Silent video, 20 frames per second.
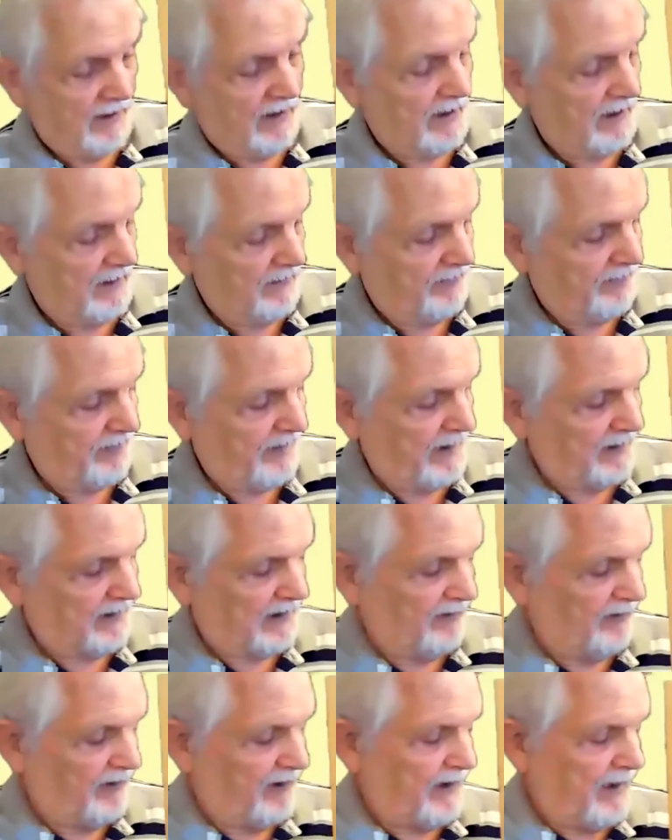In fact,
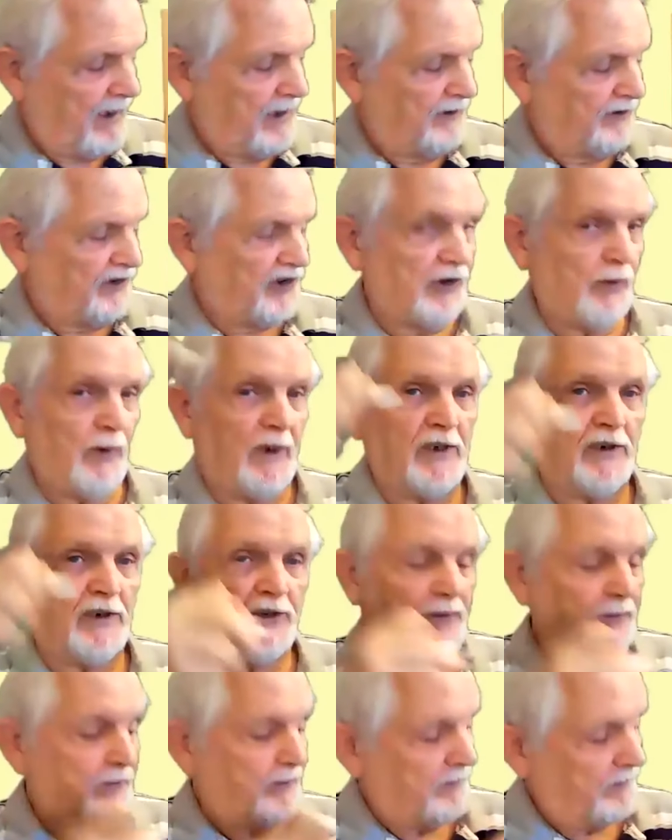if I then switch
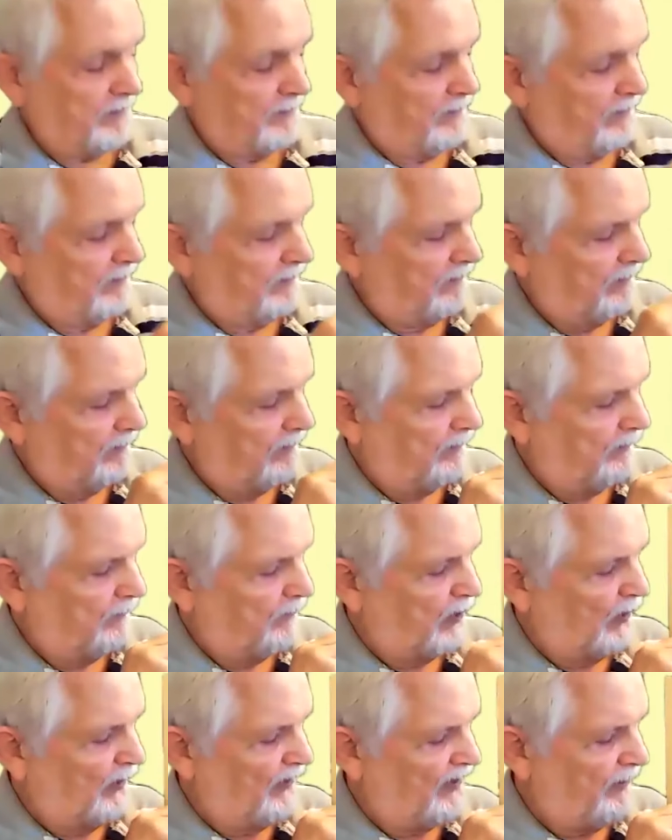
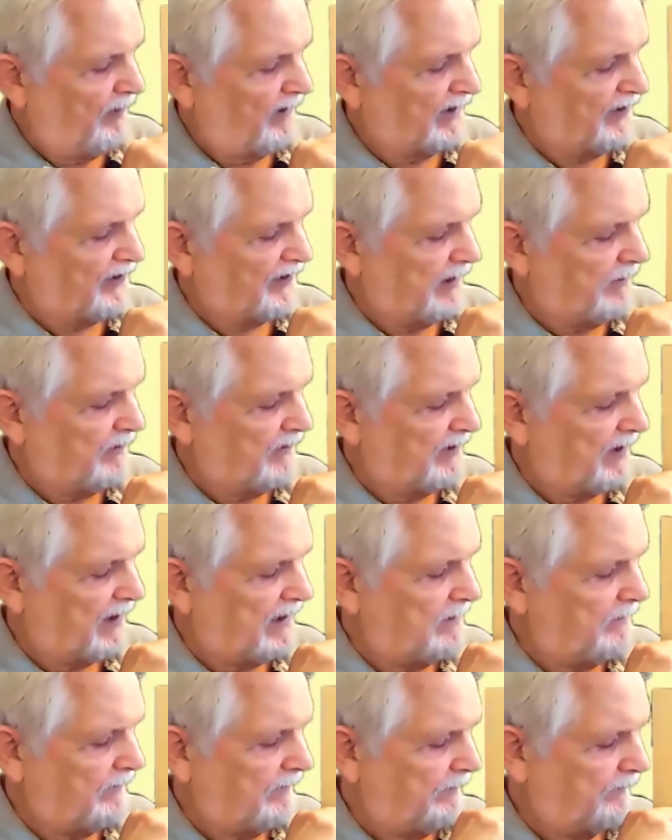both of them at the same
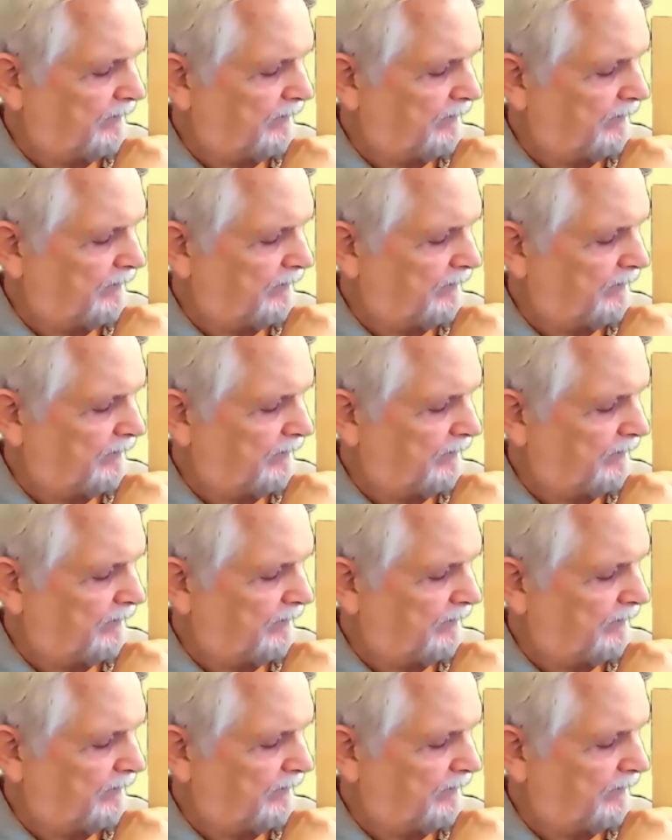time,